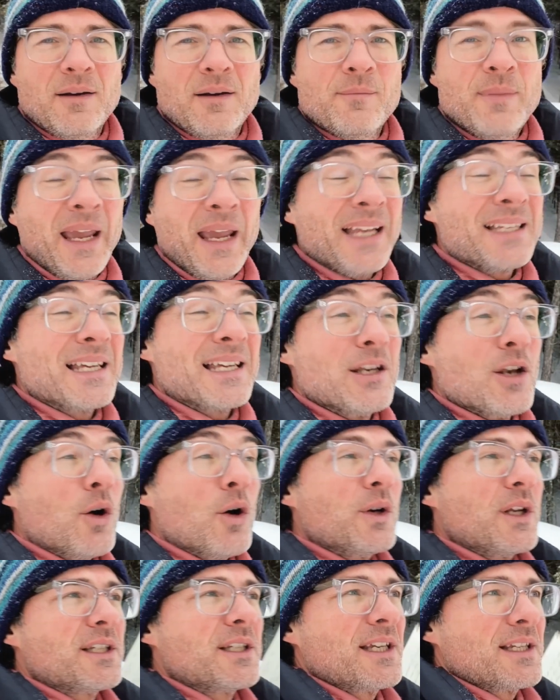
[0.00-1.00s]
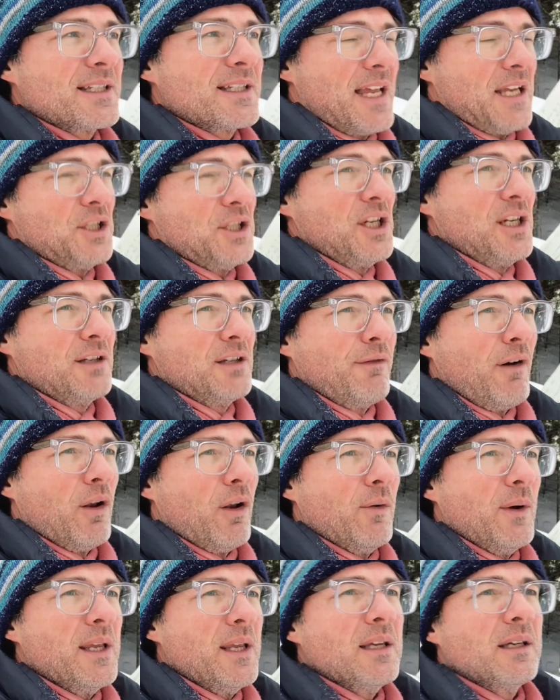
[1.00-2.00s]
Miresin notices that she's
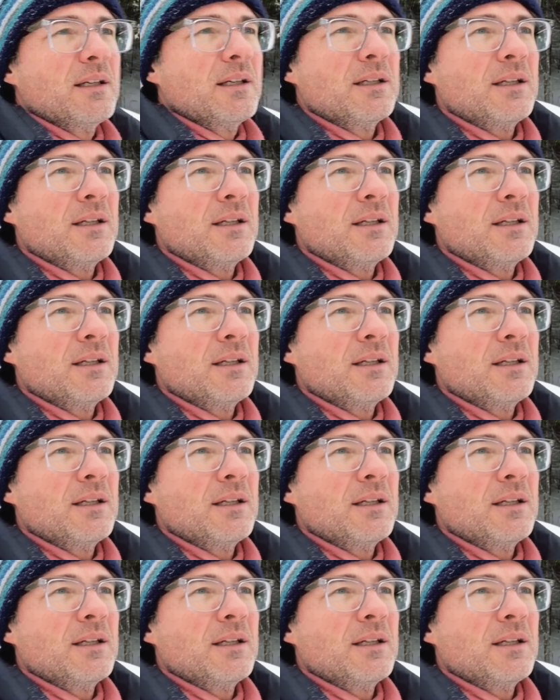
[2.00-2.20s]
following.